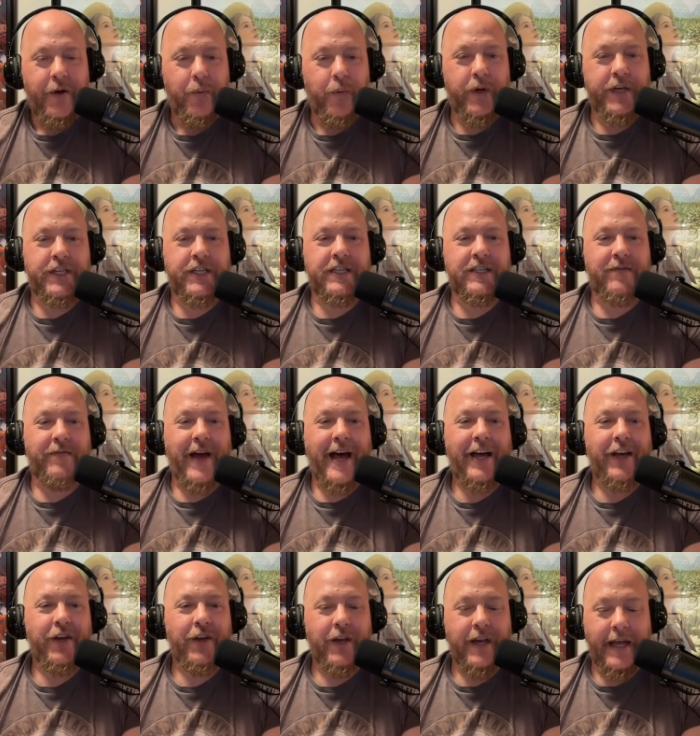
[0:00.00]
which is
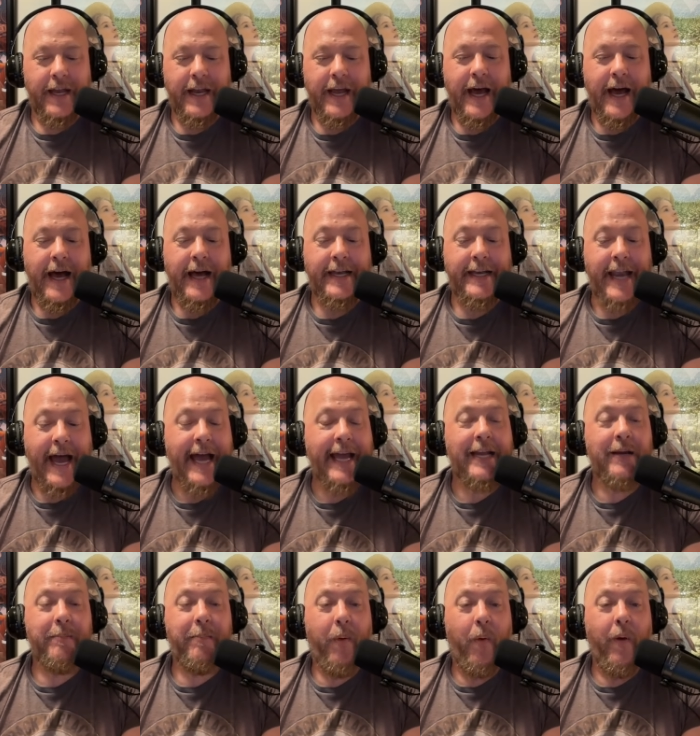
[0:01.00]
valued at uh,
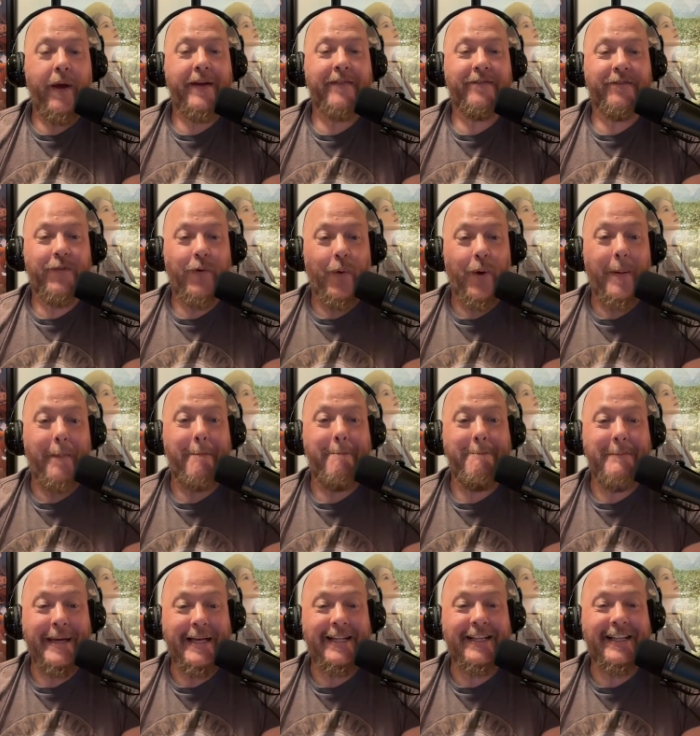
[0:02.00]
nine point four
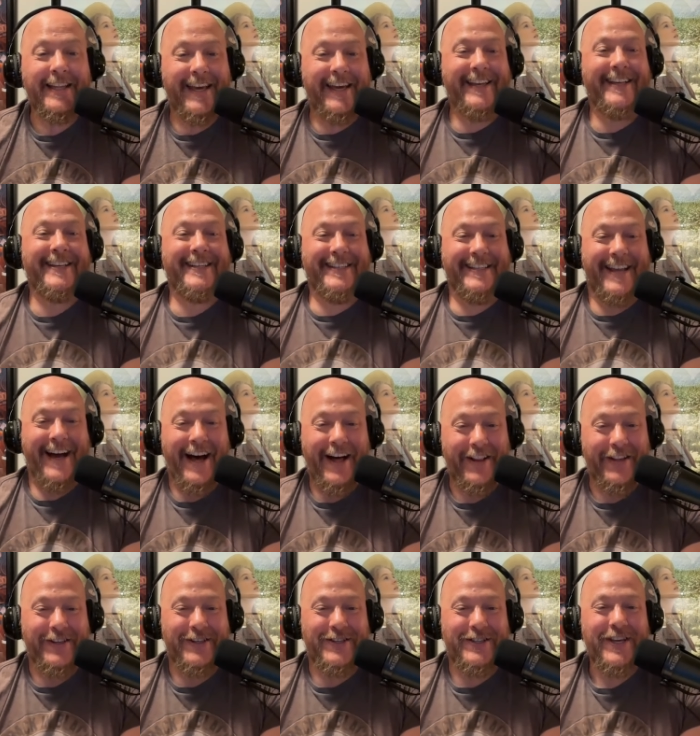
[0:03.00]
million
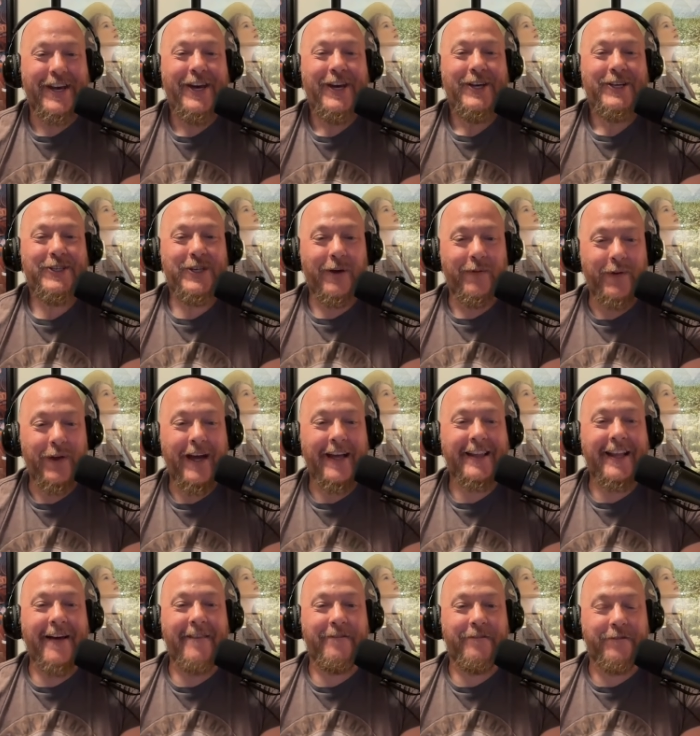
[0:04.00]
dollars. So if My you
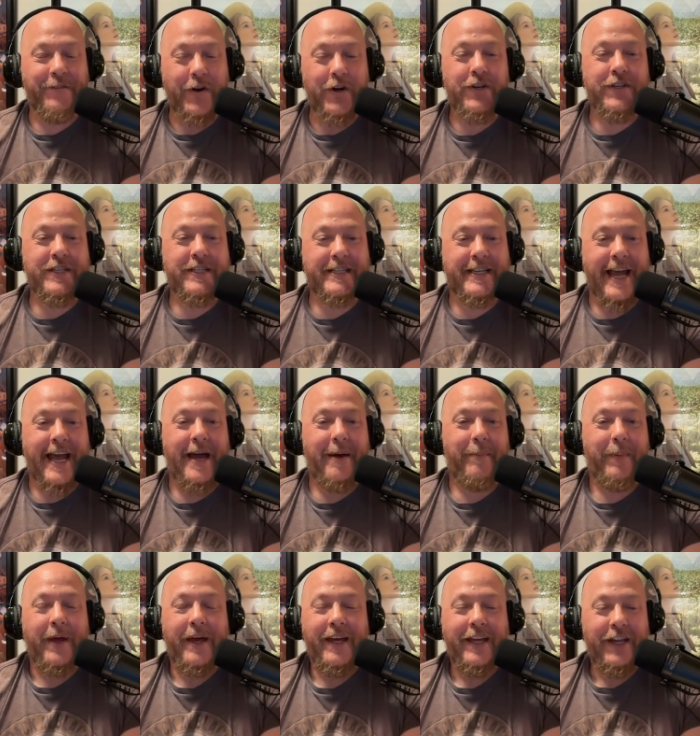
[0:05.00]
got that God. first
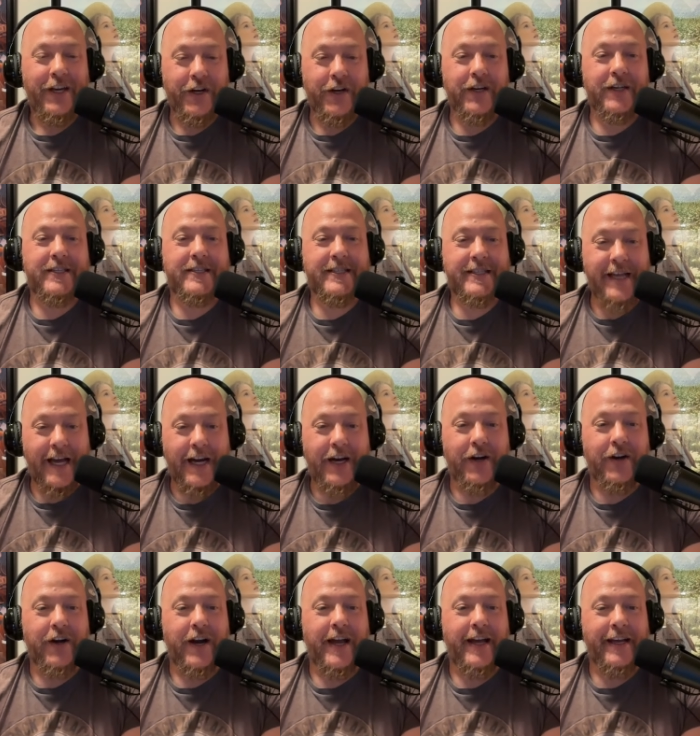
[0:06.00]
stamp, you're a
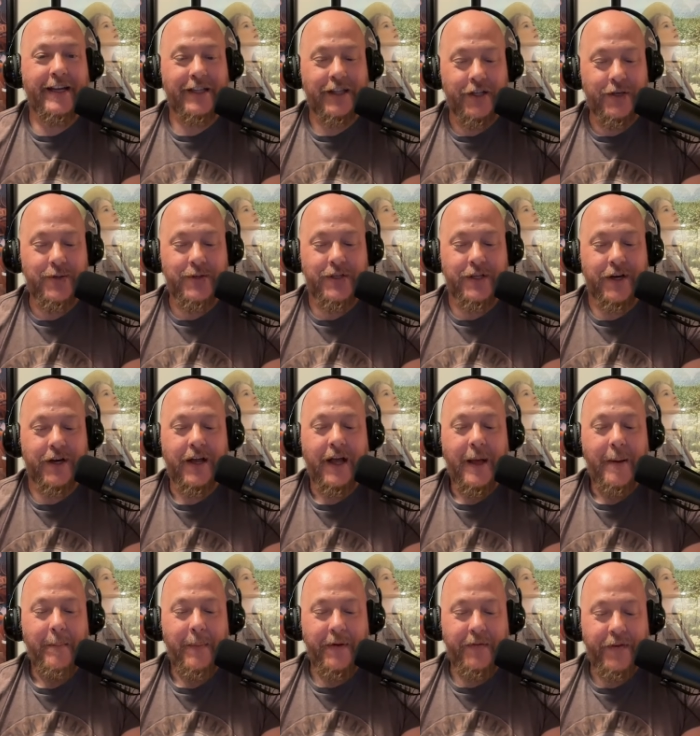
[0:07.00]
sucker and a loser.
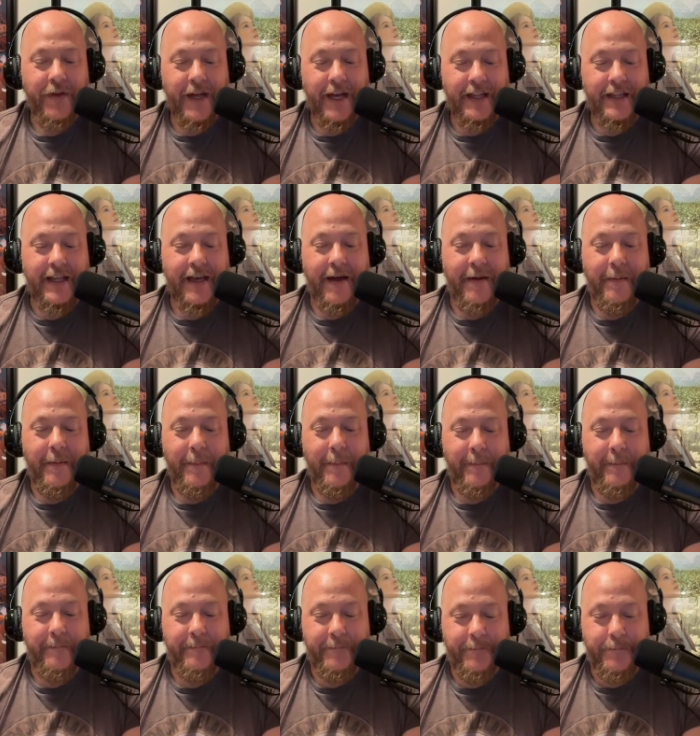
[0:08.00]
But if you got that
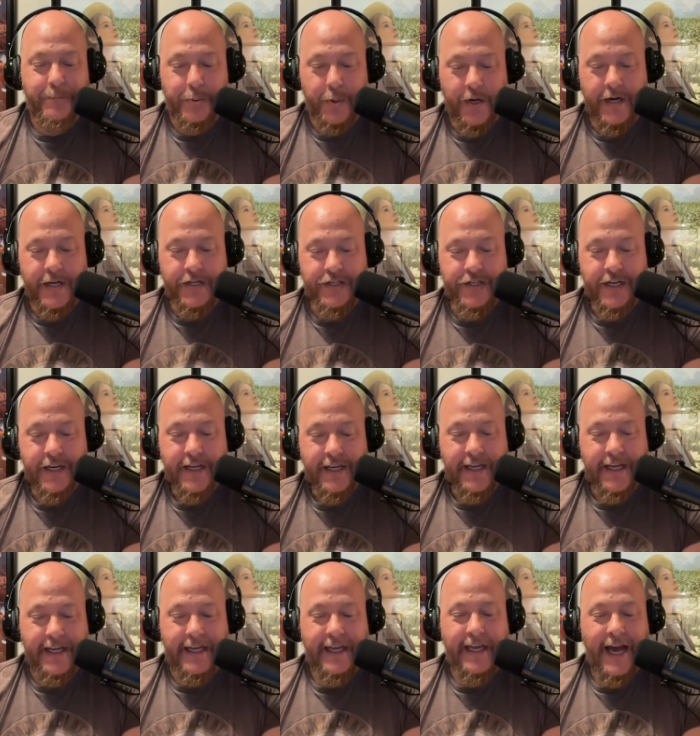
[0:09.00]
British
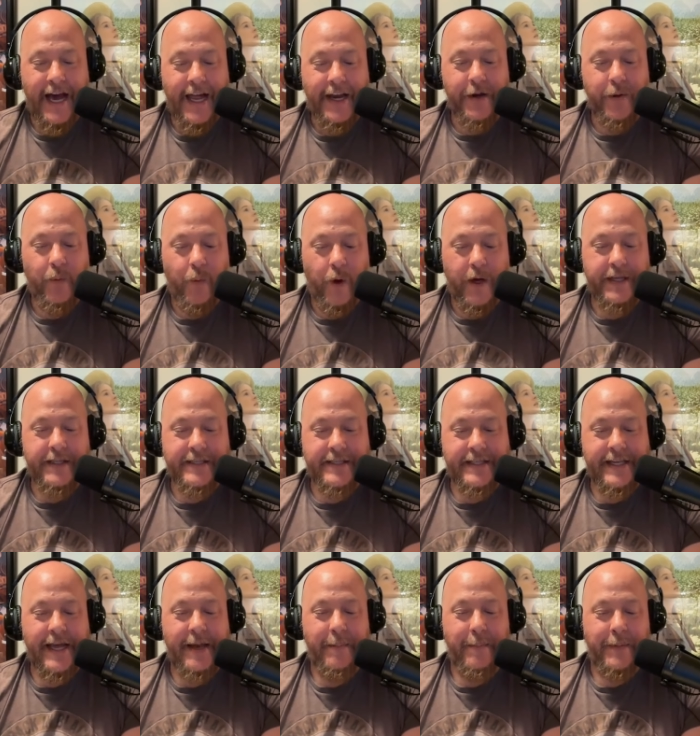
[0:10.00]
Guiana one
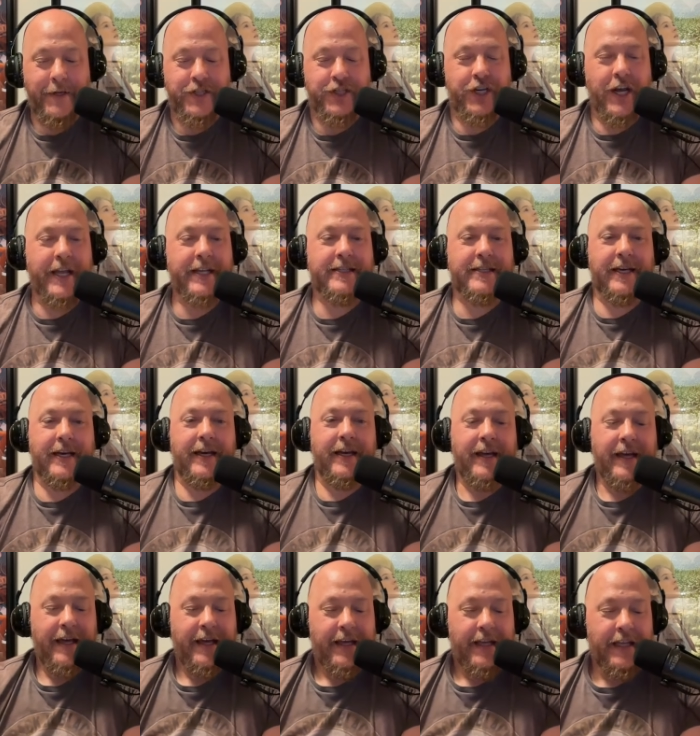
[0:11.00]
cent magenta,
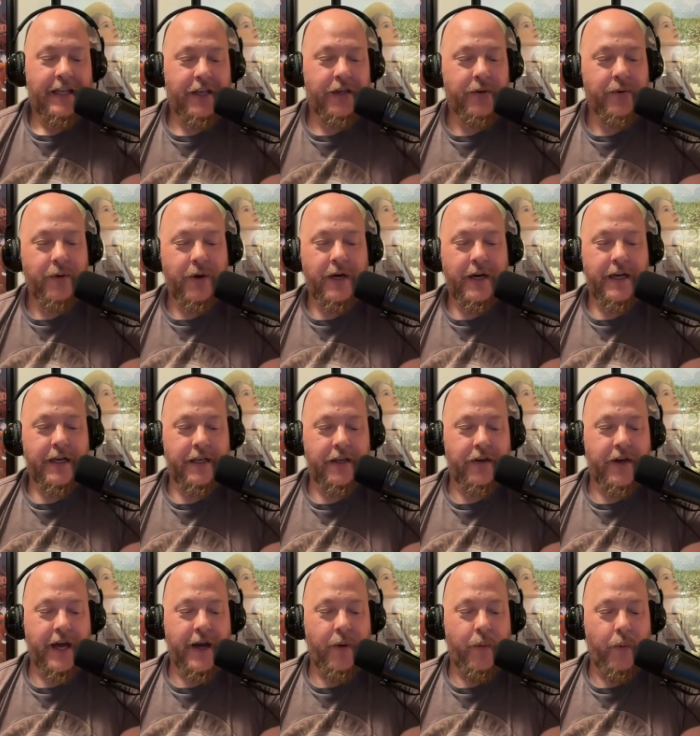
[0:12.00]
you uh
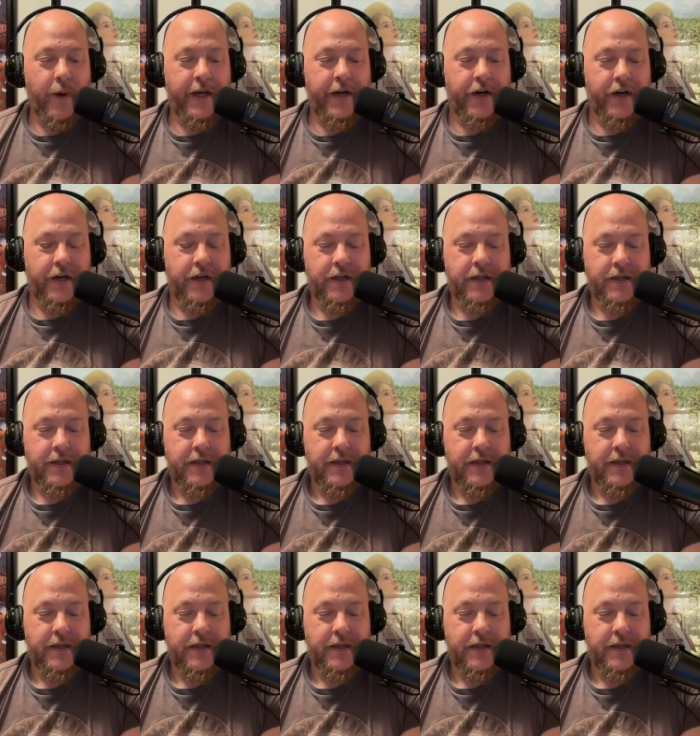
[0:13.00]
you got a winner.